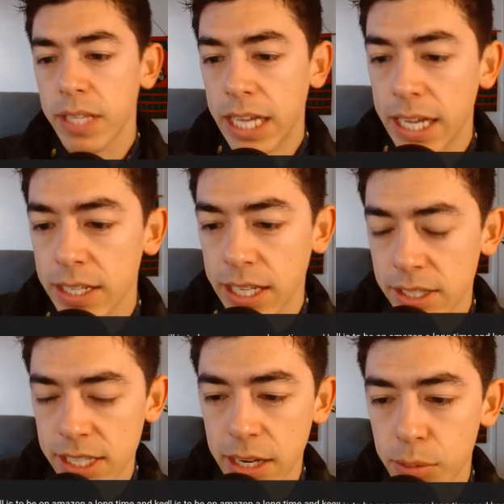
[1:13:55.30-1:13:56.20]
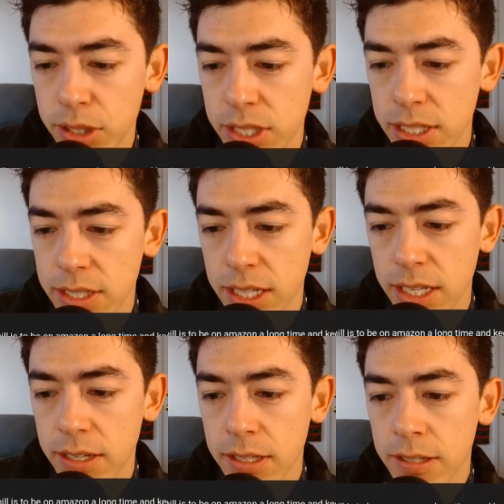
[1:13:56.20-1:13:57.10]
And like I said, I wasn't,
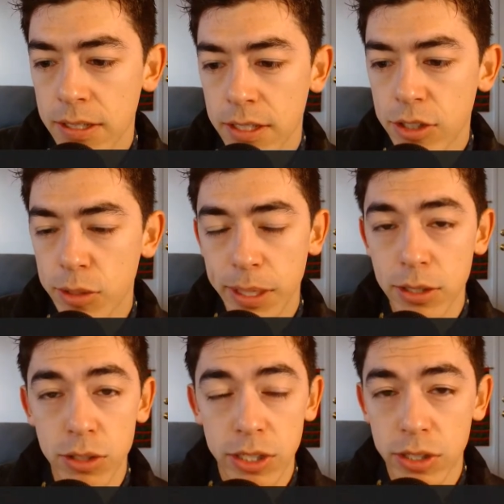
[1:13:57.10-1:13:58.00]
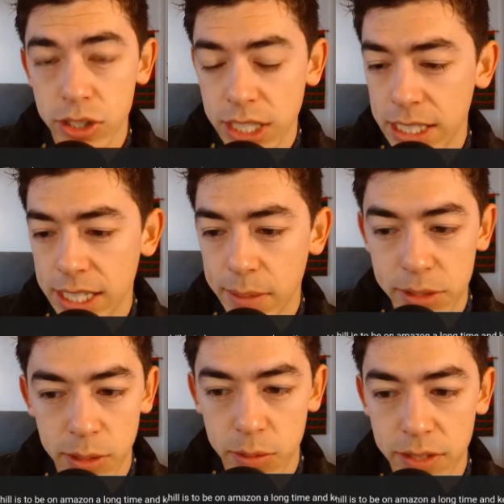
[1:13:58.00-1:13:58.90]
uh, do my due diligence at the time
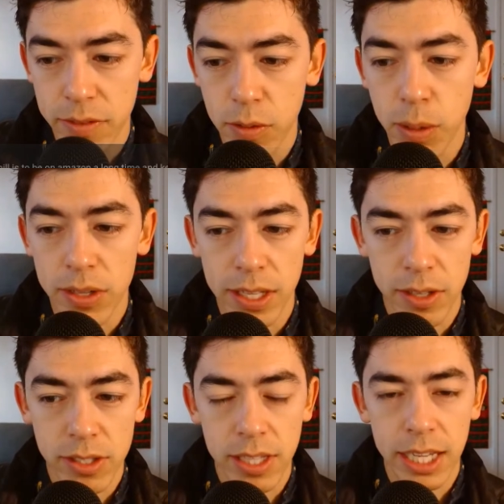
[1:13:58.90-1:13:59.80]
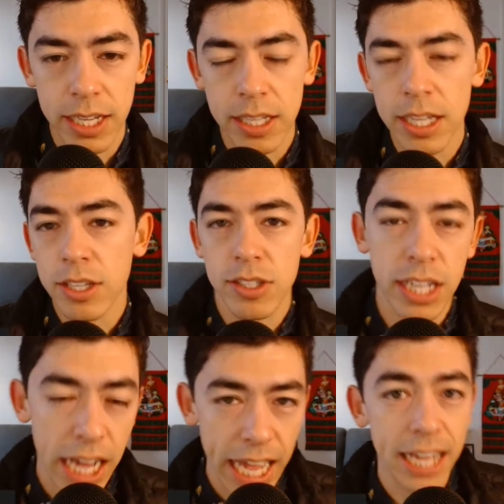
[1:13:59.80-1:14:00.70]
because I wasn't even aware that, was the thing. So then
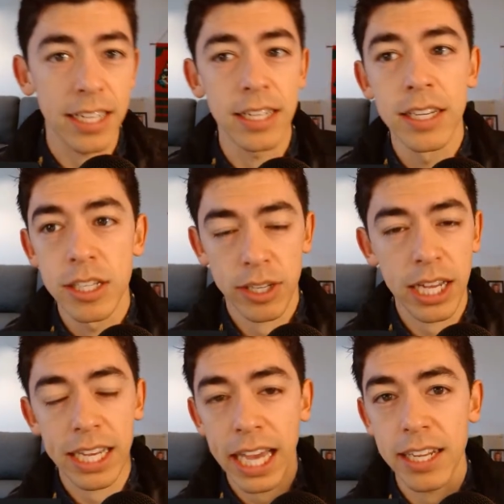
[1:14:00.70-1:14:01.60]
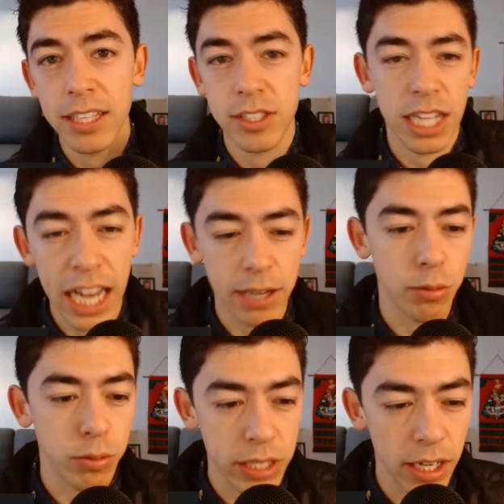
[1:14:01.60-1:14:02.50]
I had to, so I got gated. So then I had to
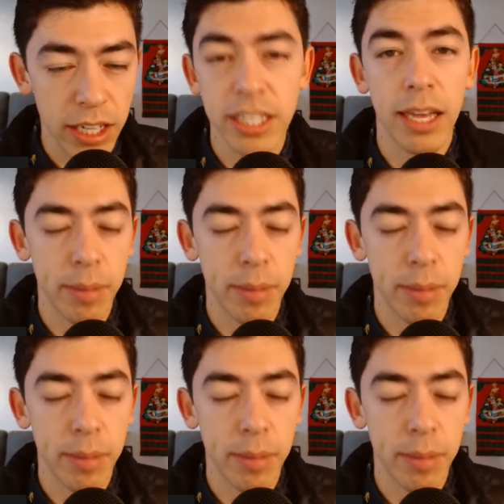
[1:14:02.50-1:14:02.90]
re ungate